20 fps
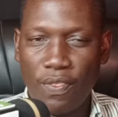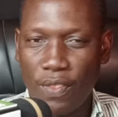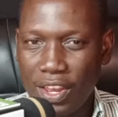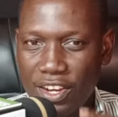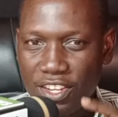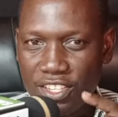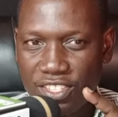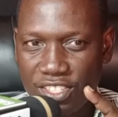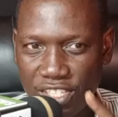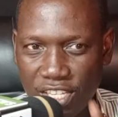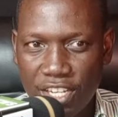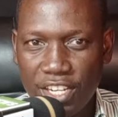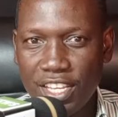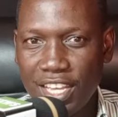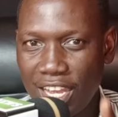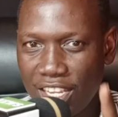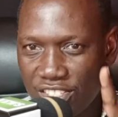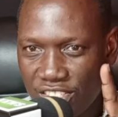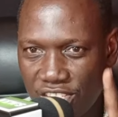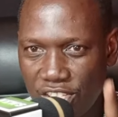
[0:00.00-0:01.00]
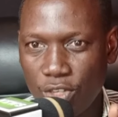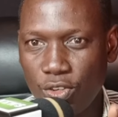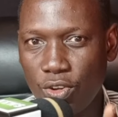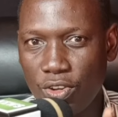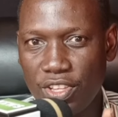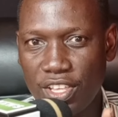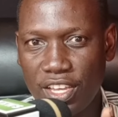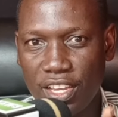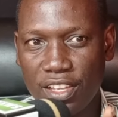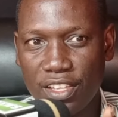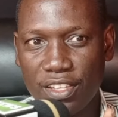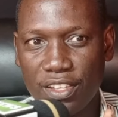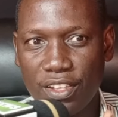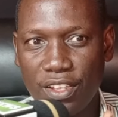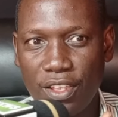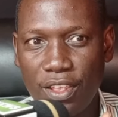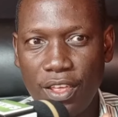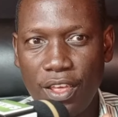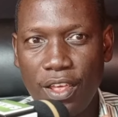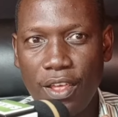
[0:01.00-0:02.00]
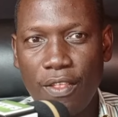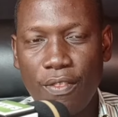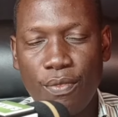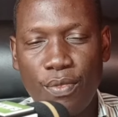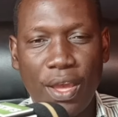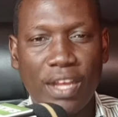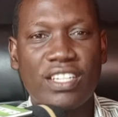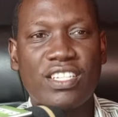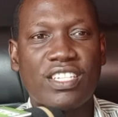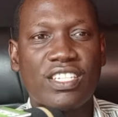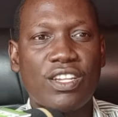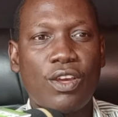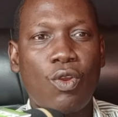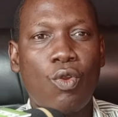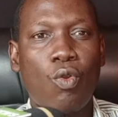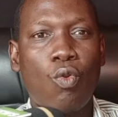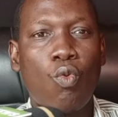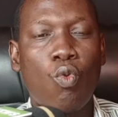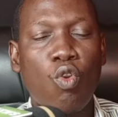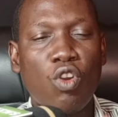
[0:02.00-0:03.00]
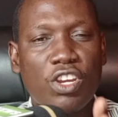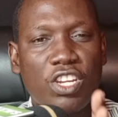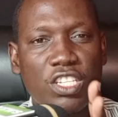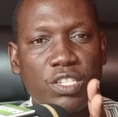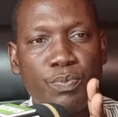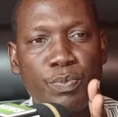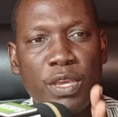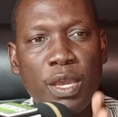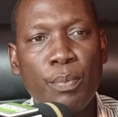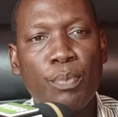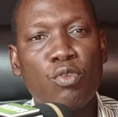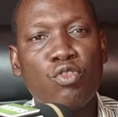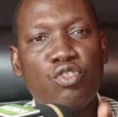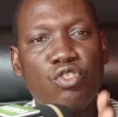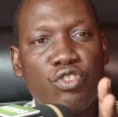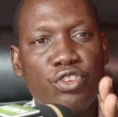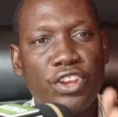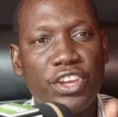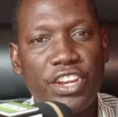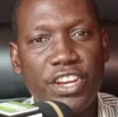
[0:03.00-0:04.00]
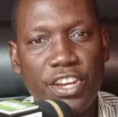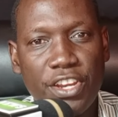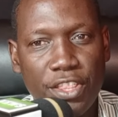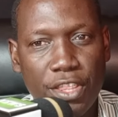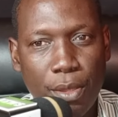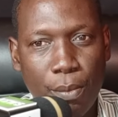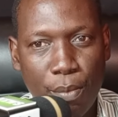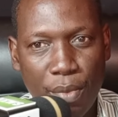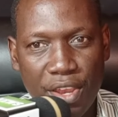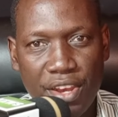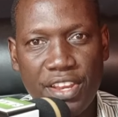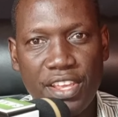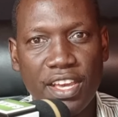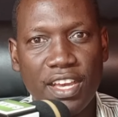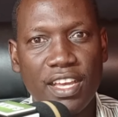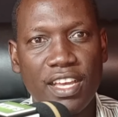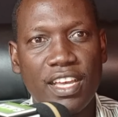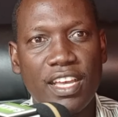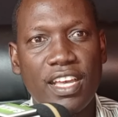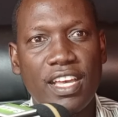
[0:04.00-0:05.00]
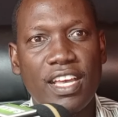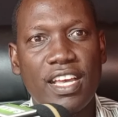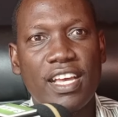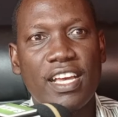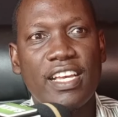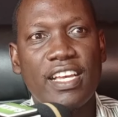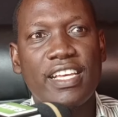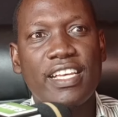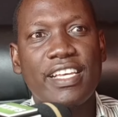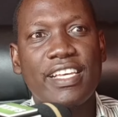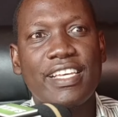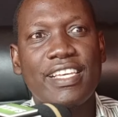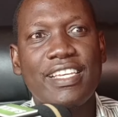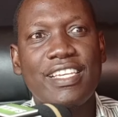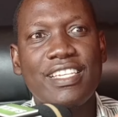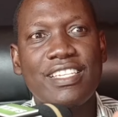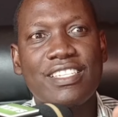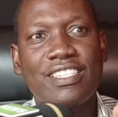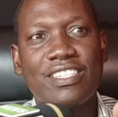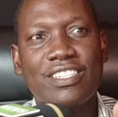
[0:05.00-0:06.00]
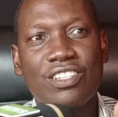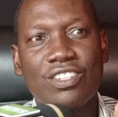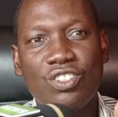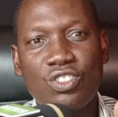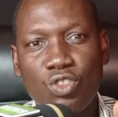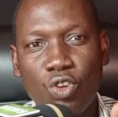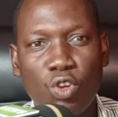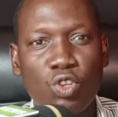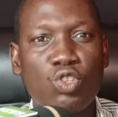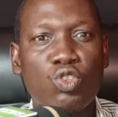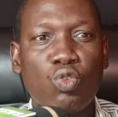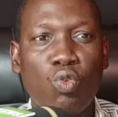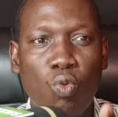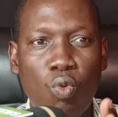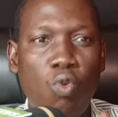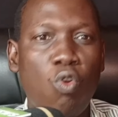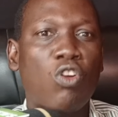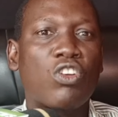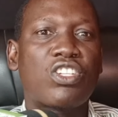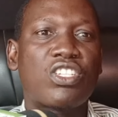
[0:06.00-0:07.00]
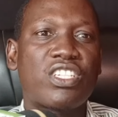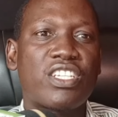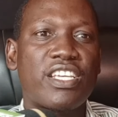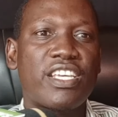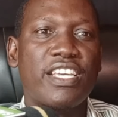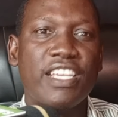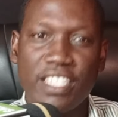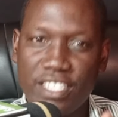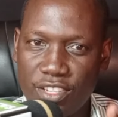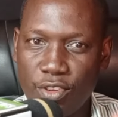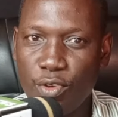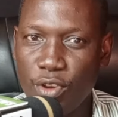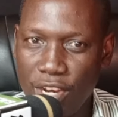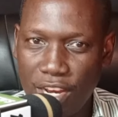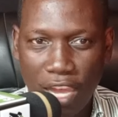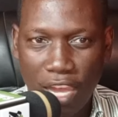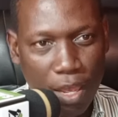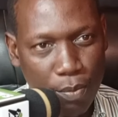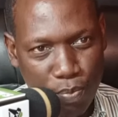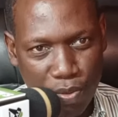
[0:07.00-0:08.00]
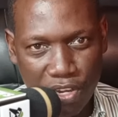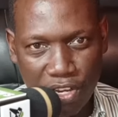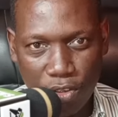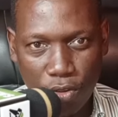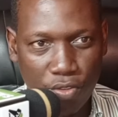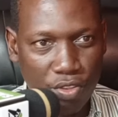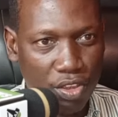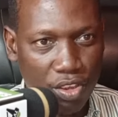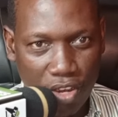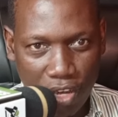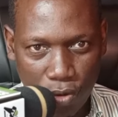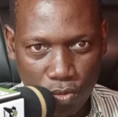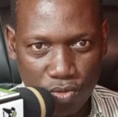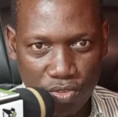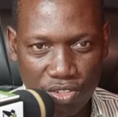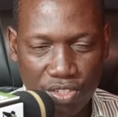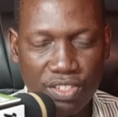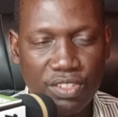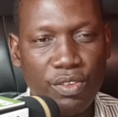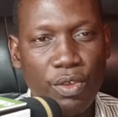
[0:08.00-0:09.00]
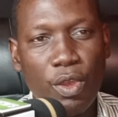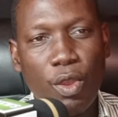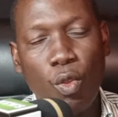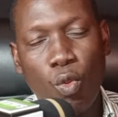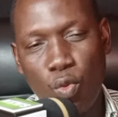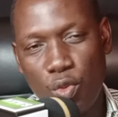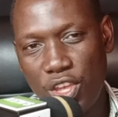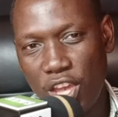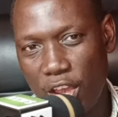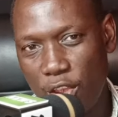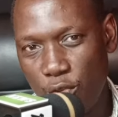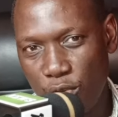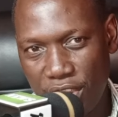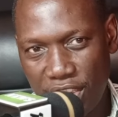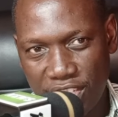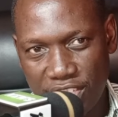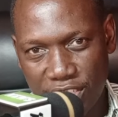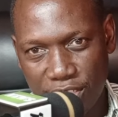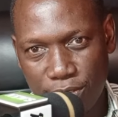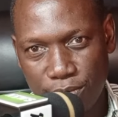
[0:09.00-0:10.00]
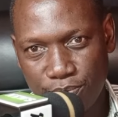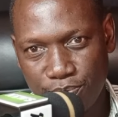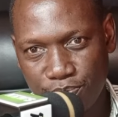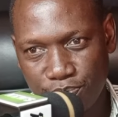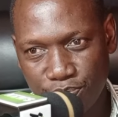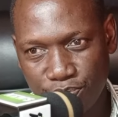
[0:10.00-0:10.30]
That is sending a signal there that what is being portrayed in the media is not what is really happening on the ground. We are united.